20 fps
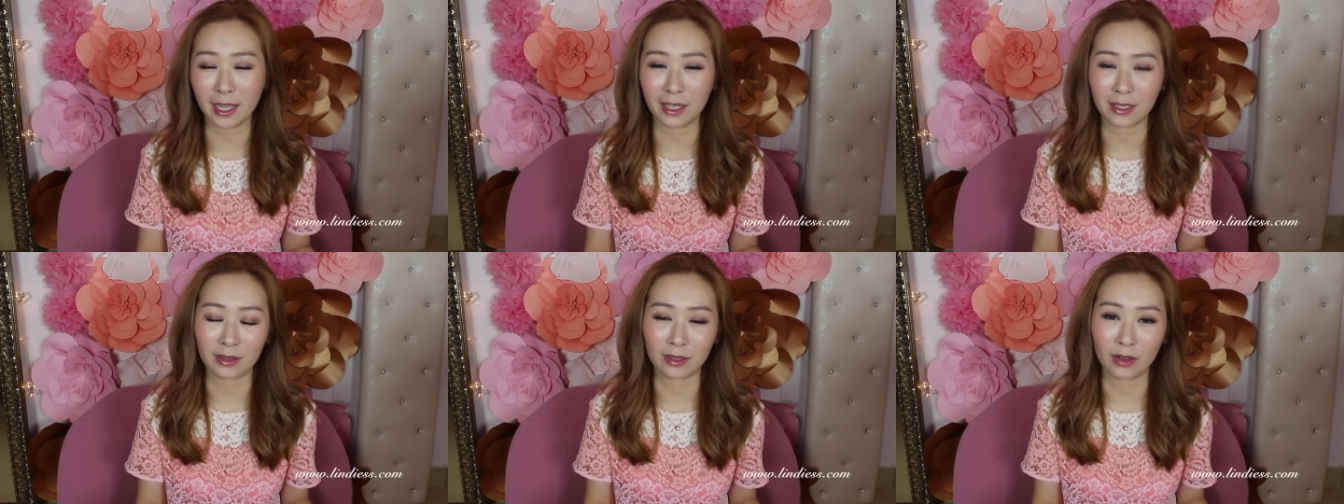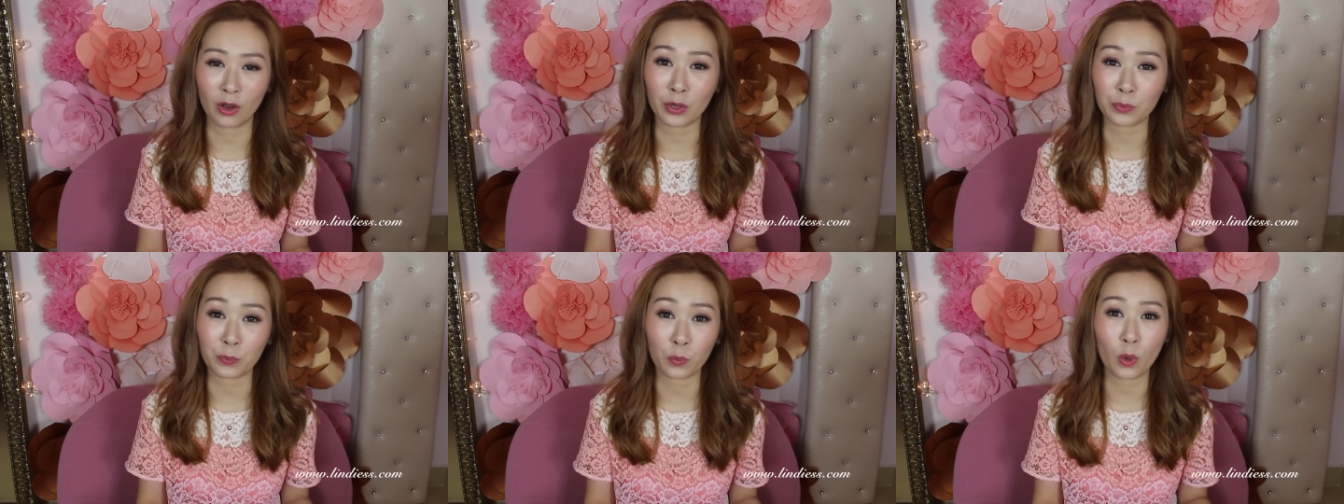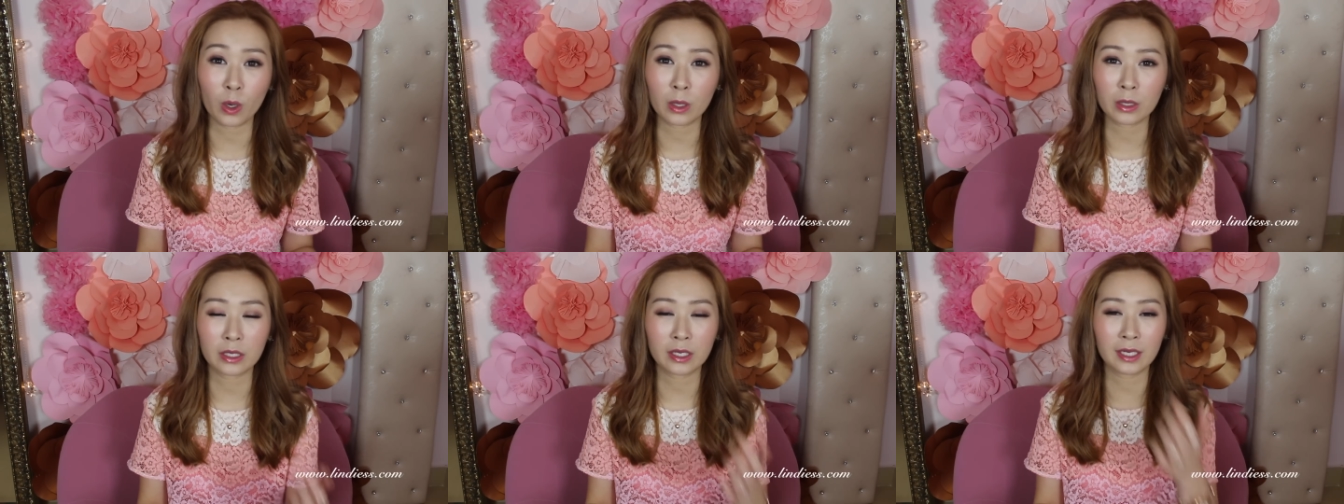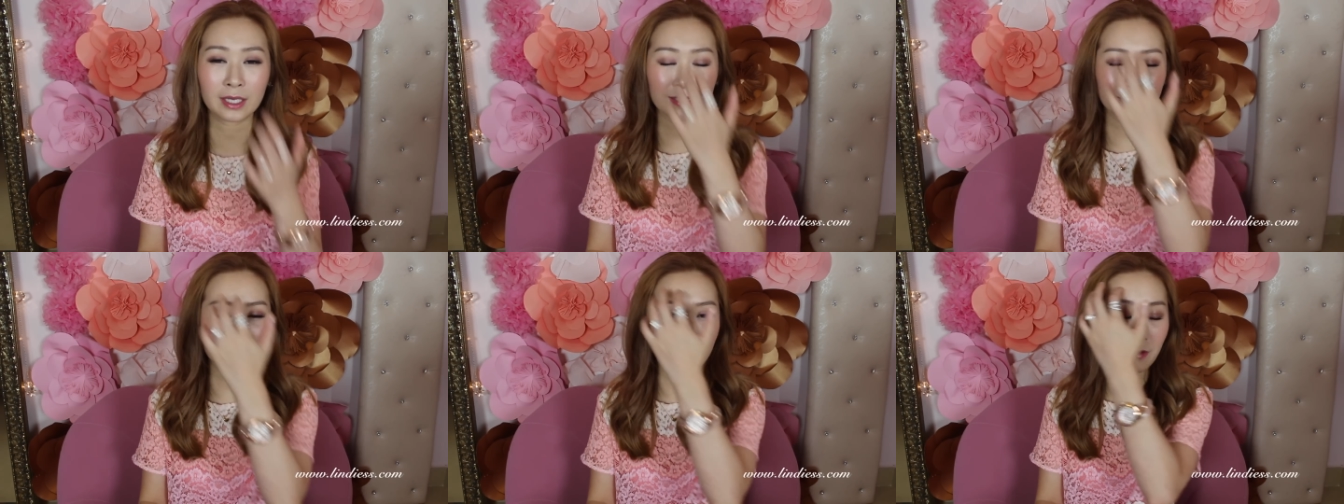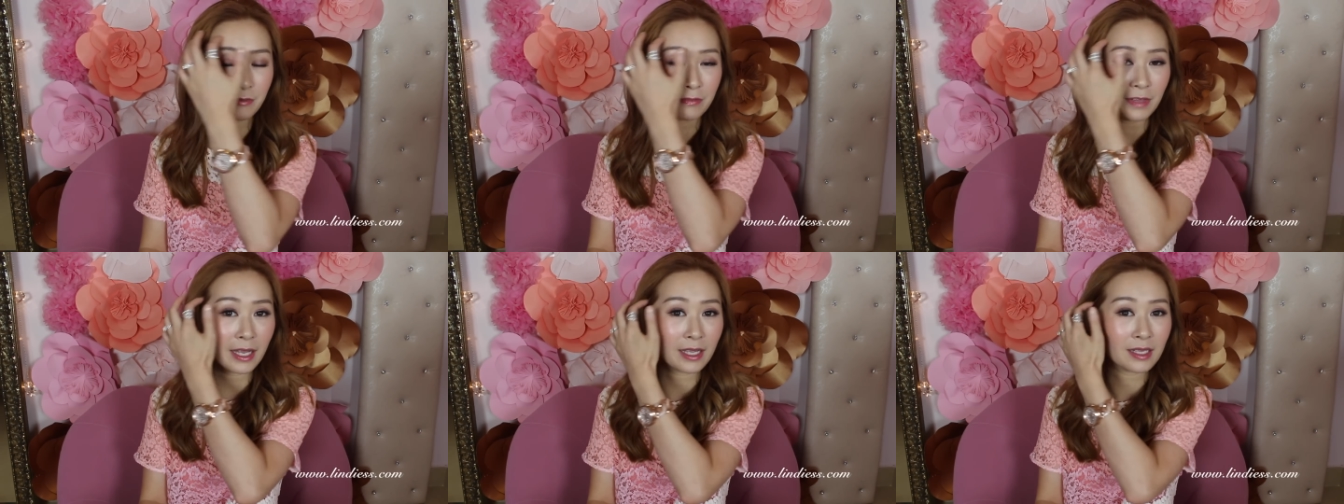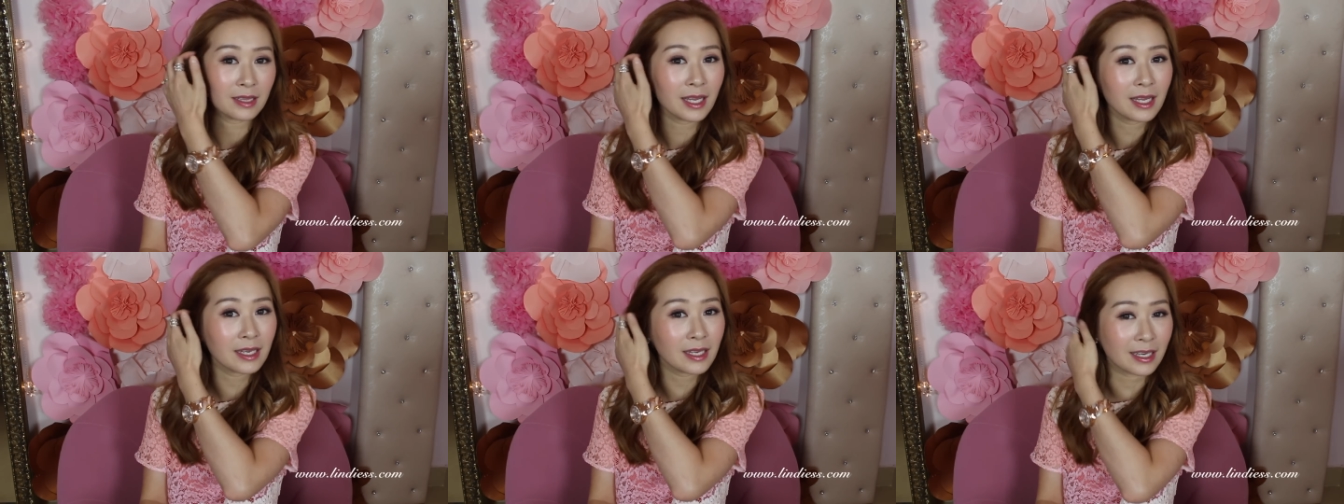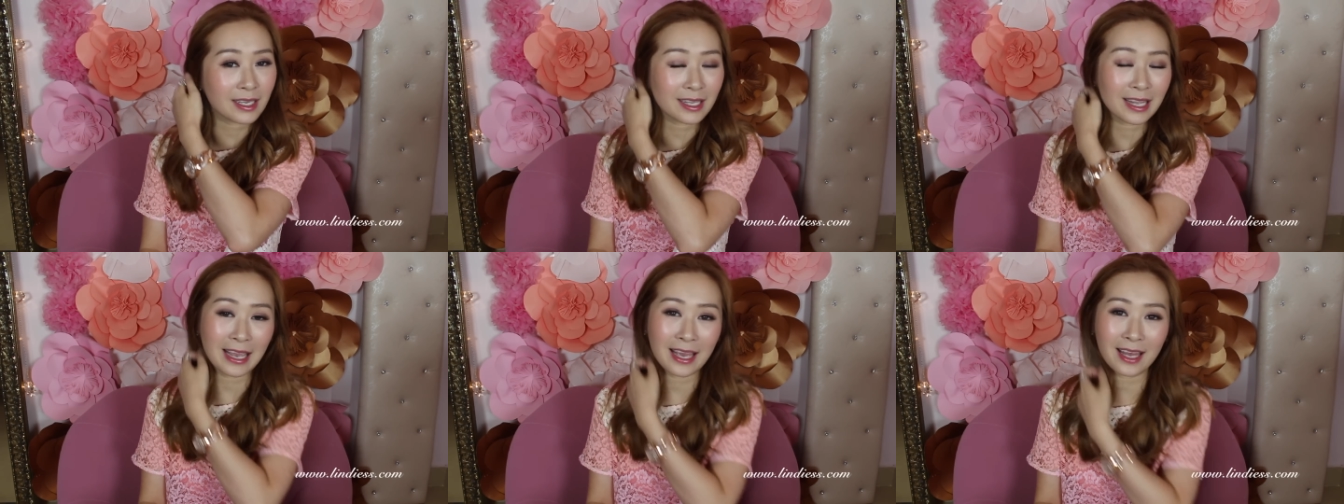and hot water and stuff like that
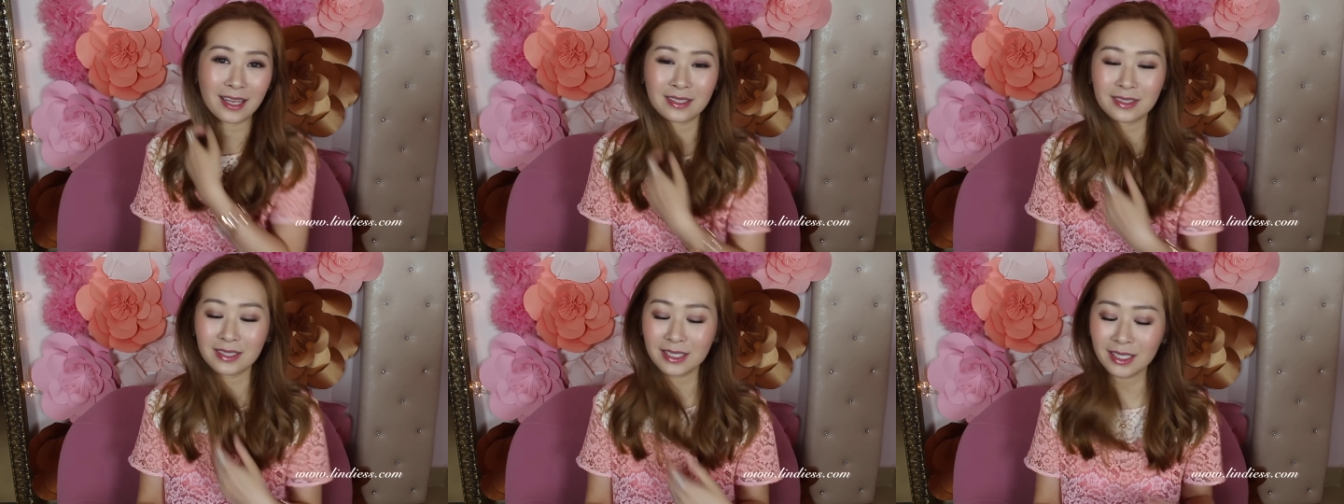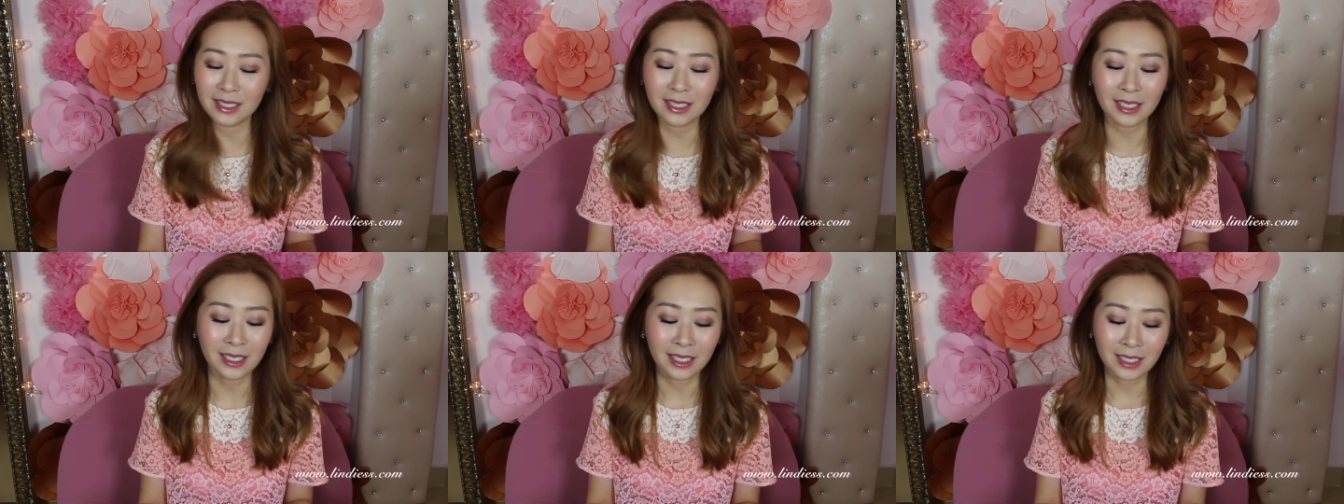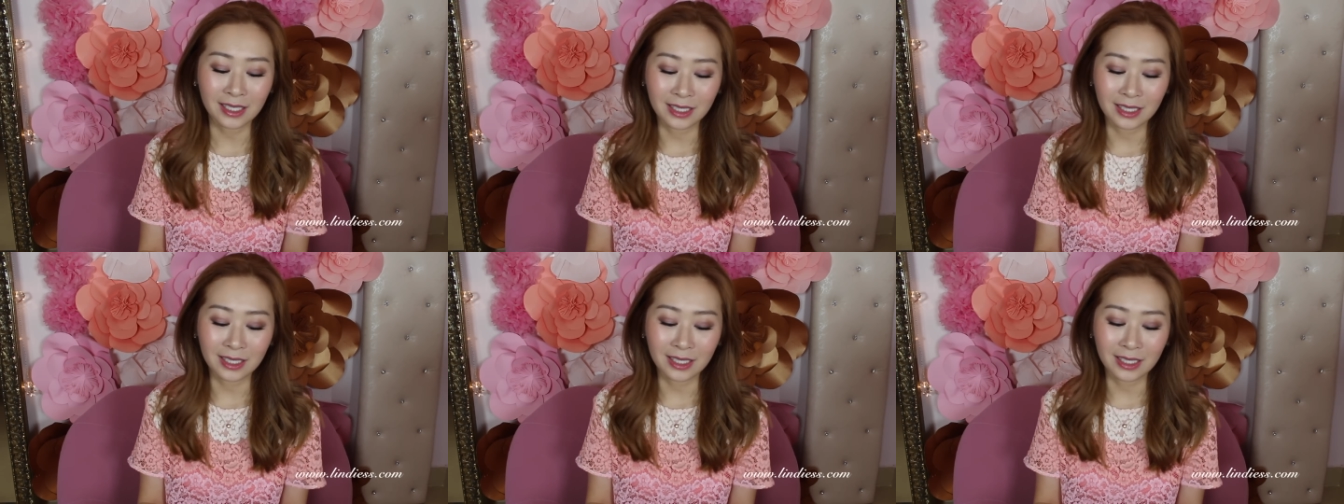and candy.